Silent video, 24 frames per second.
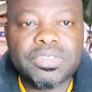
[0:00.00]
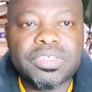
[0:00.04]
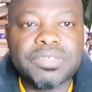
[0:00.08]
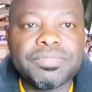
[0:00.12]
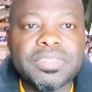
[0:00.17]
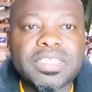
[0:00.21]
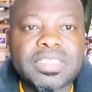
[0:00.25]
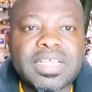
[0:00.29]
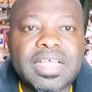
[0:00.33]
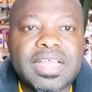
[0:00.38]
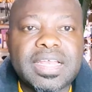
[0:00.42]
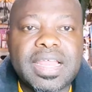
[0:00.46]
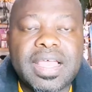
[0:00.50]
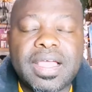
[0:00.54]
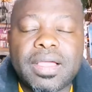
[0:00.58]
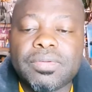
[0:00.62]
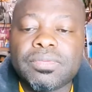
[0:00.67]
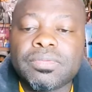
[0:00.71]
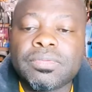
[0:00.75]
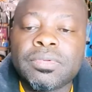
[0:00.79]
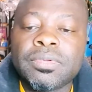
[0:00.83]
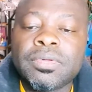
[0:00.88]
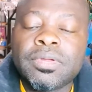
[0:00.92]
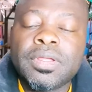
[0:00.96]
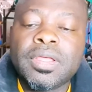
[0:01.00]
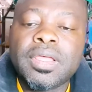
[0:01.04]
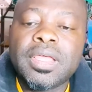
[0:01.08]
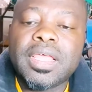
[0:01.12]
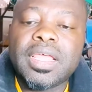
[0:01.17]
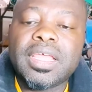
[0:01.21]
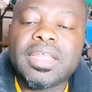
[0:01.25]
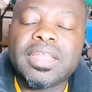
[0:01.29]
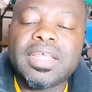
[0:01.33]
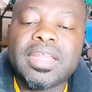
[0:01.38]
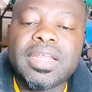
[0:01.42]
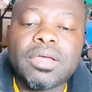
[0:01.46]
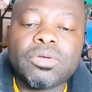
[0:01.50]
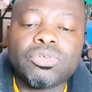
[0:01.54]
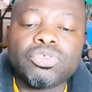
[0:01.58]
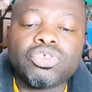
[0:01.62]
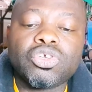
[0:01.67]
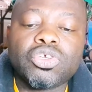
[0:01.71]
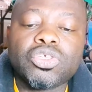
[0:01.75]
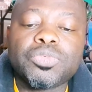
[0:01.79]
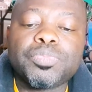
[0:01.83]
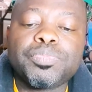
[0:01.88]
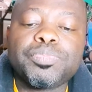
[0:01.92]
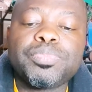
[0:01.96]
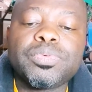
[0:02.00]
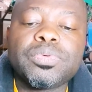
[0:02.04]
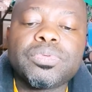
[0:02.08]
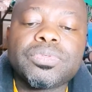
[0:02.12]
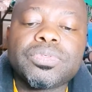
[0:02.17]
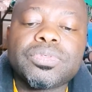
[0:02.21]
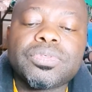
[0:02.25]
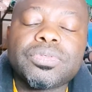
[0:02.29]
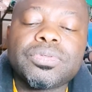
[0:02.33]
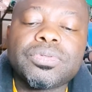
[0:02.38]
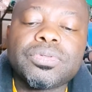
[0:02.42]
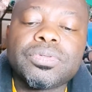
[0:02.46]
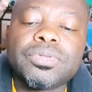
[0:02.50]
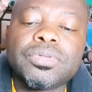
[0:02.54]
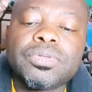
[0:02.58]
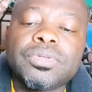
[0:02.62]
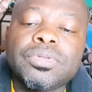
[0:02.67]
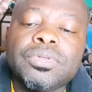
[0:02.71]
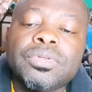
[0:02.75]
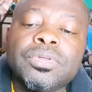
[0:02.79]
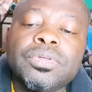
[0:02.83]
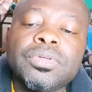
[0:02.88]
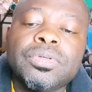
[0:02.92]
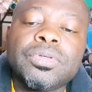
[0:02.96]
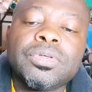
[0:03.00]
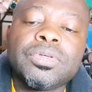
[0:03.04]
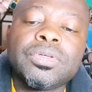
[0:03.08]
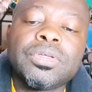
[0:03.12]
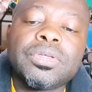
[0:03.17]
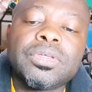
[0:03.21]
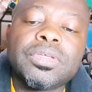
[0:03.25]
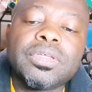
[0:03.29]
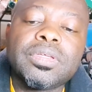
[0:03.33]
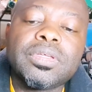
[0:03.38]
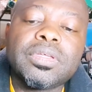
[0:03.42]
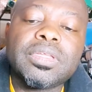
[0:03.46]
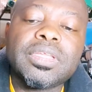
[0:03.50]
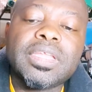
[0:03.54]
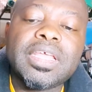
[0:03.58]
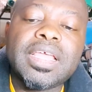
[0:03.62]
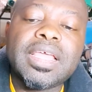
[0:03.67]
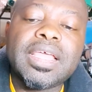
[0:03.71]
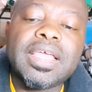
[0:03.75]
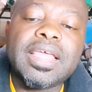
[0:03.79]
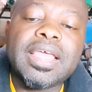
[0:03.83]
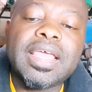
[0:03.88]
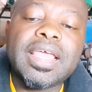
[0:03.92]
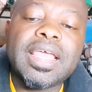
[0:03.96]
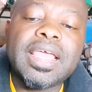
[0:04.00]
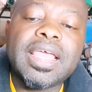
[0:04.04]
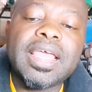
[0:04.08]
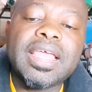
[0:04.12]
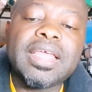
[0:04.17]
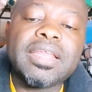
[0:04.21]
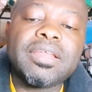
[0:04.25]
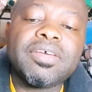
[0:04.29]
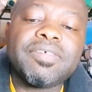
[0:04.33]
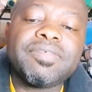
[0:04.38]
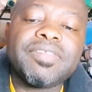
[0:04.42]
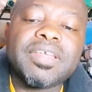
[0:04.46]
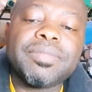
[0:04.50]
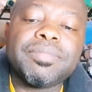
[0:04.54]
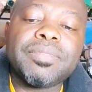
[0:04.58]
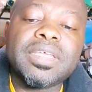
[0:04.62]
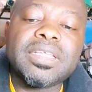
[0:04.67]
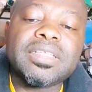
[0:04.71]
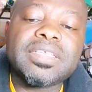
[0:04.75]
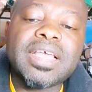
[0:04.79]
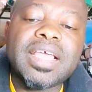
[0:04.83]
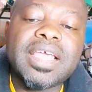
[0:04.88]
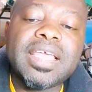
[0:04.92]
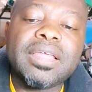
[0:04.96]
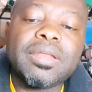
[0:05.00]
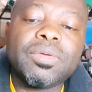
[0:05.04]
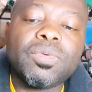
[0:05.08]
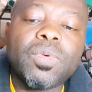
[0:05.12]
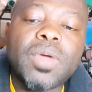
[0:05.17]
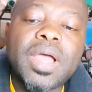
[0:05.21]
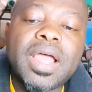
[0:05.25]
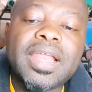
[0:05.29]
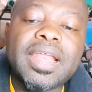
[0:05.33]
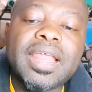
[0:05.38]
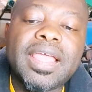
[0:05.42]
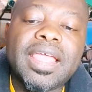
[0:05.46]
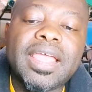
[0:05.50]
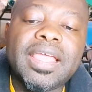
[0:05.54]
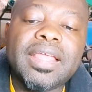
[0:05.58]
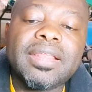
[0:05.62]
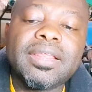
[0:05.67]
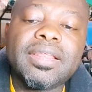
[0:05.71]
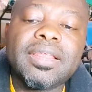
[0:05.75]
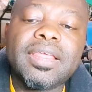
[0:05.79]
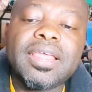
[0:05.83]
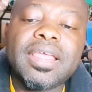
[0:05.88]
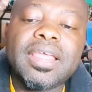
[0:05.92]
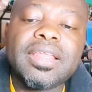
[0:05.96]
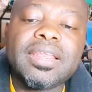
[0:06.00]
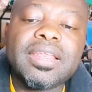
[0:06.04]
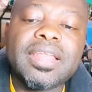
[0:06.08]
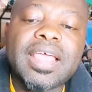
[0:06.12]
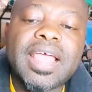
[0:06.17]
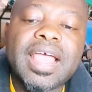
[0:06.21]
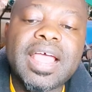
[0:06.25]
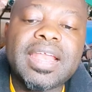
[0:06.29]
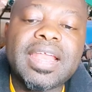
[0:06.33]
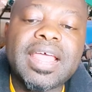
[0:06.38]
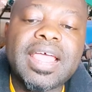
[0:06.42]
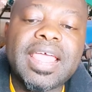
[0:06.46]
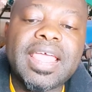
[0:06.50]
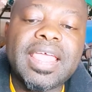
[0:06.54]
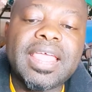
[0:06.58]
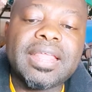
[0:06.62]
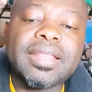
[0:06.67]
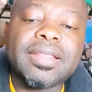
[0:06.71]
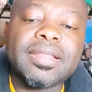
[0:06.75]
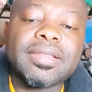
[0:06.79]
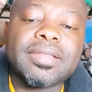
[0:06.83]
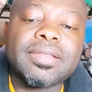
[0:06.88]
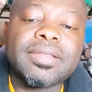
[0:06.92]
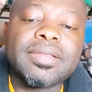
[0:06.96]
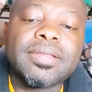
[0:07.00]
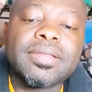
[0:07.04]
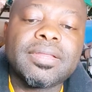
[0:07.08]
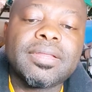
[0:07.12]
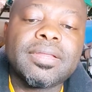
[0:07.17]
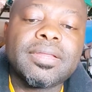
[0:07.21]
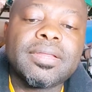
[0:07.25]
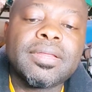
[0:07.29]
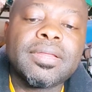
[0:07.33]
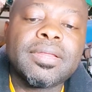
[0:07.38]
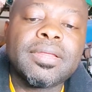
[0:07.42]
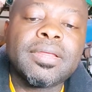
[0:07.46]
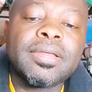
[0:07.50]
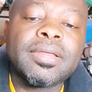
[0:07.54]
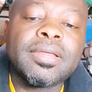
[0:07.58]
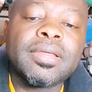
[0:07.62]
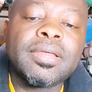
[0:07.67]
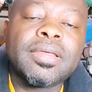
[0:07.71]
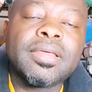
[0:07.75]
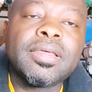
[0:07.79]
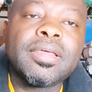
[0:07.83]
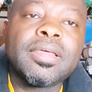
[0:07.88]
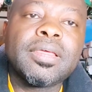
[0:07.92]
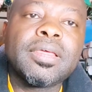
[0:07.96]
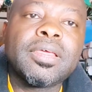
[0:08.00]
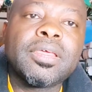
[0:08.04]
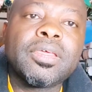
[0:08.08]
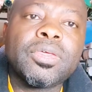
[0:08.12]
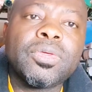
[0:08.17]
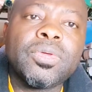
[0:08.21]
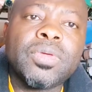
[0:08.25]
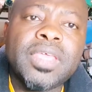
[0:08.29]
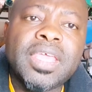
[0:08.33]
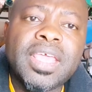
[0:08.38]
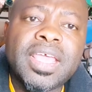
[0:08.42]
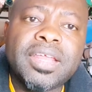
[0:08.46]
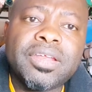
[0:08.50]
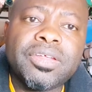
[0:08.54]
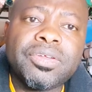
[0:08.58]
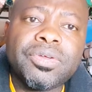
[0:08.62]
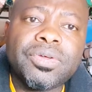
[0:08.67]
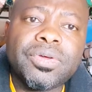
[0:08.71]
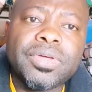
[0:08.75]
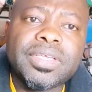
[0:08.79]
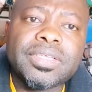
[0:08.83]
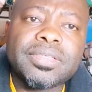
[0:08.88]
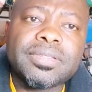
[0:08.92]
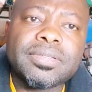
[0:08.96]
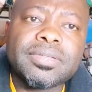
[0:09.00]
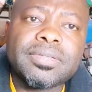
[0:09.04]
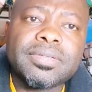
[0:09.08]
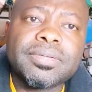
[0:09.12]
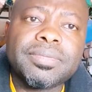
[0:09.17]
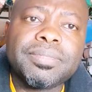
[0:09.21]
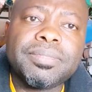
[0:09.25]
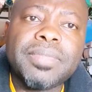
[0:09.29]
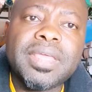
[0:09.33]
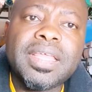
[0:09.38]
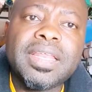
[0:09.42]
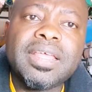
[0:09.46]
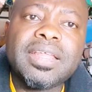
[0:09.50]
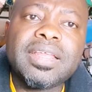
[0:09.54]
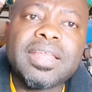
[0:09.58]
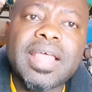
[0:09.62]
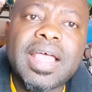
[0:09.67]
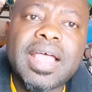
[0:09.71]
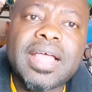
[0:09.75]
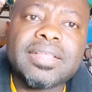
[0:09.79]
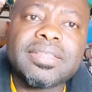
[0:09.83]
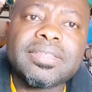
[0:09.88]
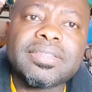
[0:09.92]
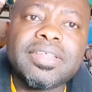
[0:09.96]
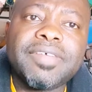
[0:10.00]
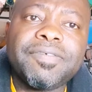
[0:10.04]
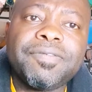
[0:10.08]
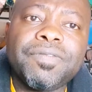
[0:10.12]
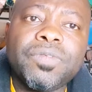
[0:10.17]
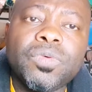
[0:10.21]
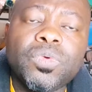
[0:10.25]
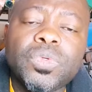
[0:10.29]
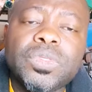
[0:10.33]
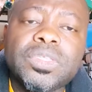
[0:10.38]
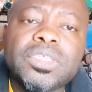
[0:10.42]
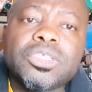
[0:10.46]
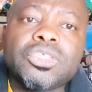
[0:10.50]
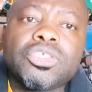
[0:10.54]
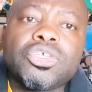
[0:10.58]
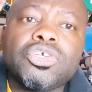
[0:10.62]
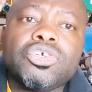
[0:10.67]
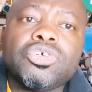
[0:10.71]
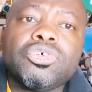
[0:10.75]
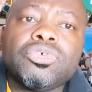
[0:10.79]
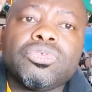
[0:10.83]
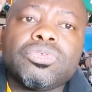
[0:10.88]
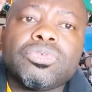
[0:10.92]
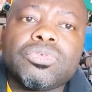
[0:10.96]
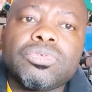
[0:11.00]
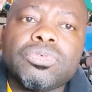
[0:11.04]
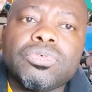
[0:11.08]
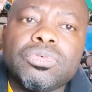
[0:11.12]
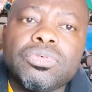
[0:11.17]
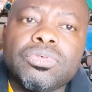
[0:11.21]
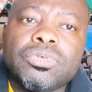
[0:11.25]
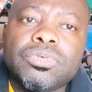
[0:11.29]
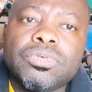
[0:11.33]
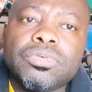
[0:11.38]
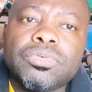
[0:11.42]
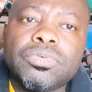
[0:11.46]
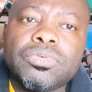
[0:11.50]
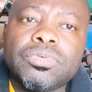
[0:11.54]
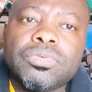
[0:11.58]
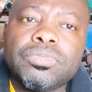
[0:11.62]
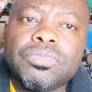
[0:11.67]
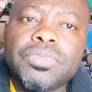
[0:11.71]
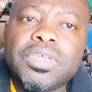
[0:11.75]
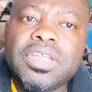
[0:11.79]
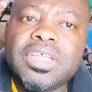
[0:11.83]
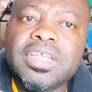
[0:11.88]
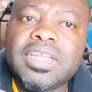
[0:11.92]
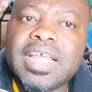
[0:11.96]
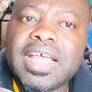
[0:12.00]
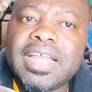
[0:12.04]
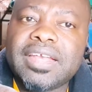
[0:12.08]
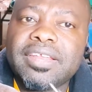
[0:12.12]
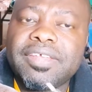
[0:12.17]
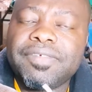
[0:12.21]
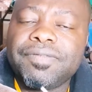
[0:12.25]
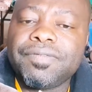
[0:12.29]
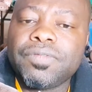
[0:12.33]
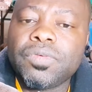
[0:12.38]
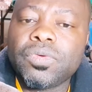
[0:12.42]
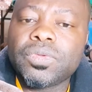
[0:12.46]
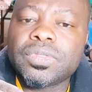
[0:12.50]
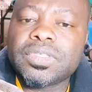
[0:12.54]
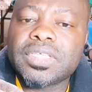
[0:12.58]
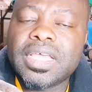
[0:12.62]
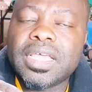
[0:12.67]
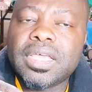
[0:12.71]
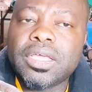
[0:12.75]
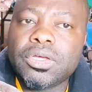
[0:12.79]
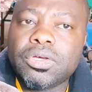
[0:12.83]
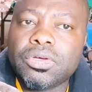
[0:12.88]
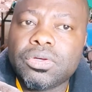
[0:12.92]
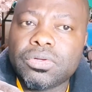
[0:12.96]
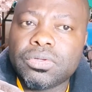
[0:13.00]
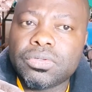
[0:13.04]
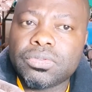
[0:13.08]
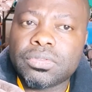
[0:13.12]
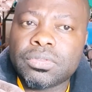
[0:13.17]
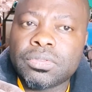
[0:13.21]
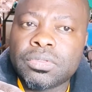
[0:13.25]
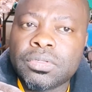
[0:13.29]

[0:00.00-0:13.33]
the meter down and then I'll just put the end of the meter in one end and the other end. You hear the noise, meaning that the fuse is good, meaning that the fuse is good.